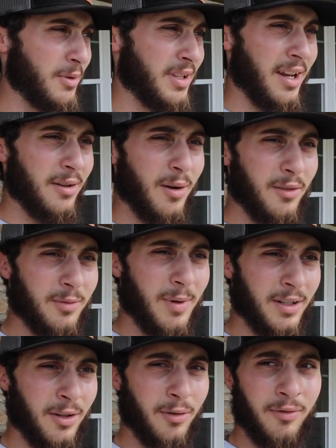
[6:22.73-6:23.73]
Was heading over to
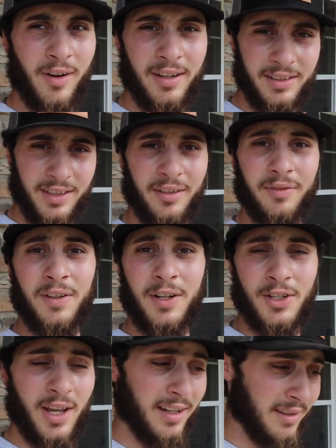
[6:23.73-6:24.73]
my girlfriend's to
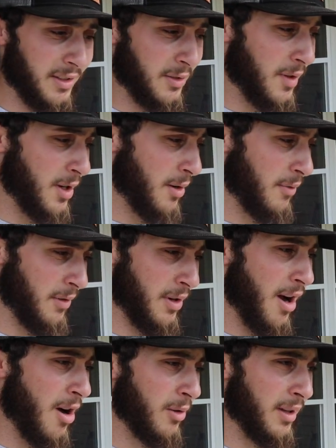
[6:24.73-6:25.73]
finish editing this video for
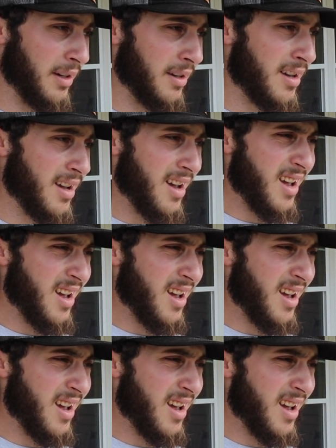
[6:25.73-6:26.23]
y'all, and